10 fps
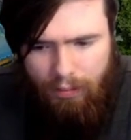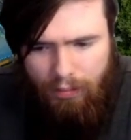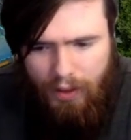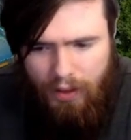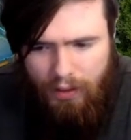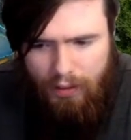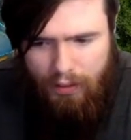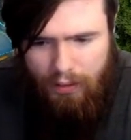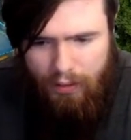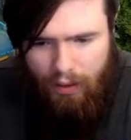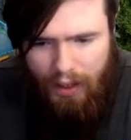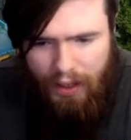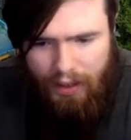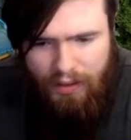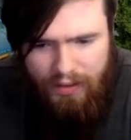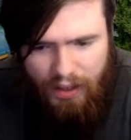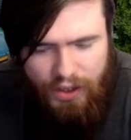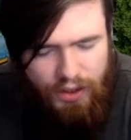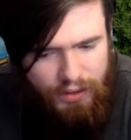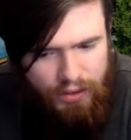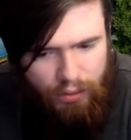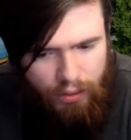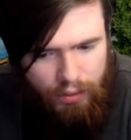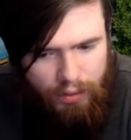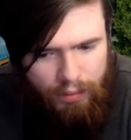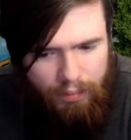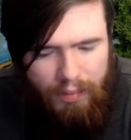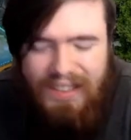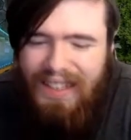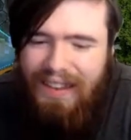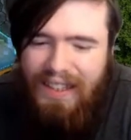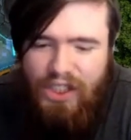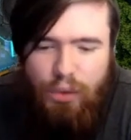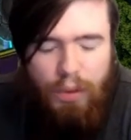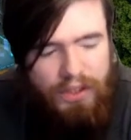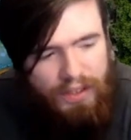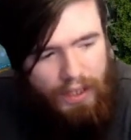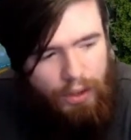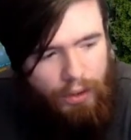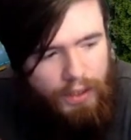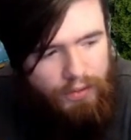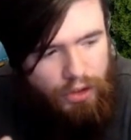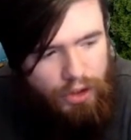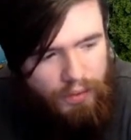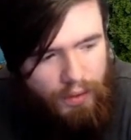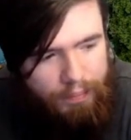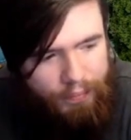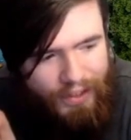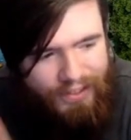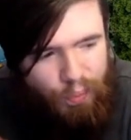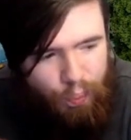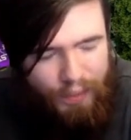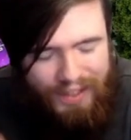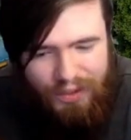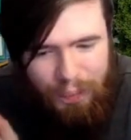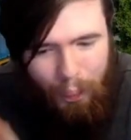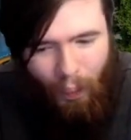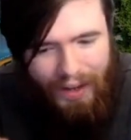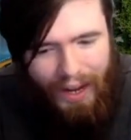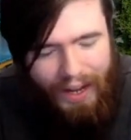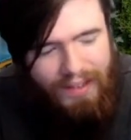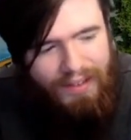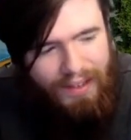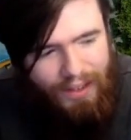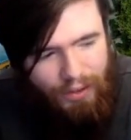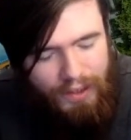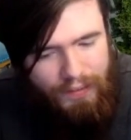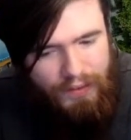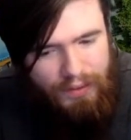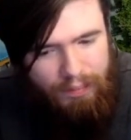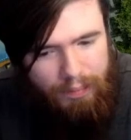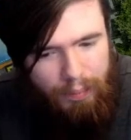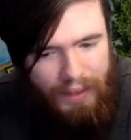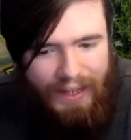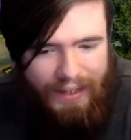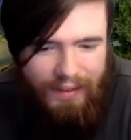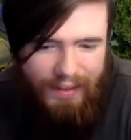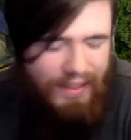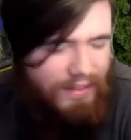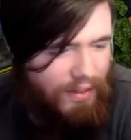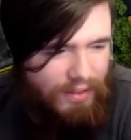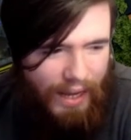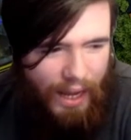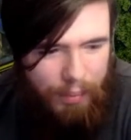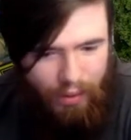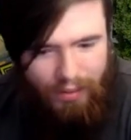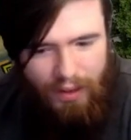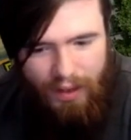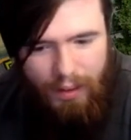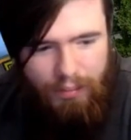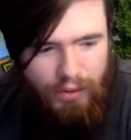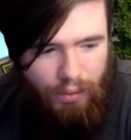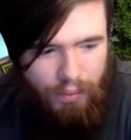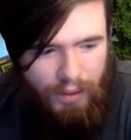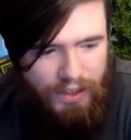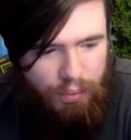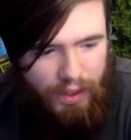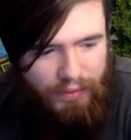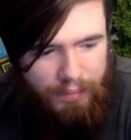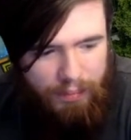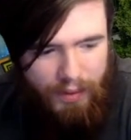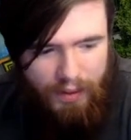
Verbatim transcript: Man, our hand is actually so good. See, this is where Stained Greaves is useful. This is this is why I had Stained Greaves. But like this doesn't happen all the time, so it's whatever.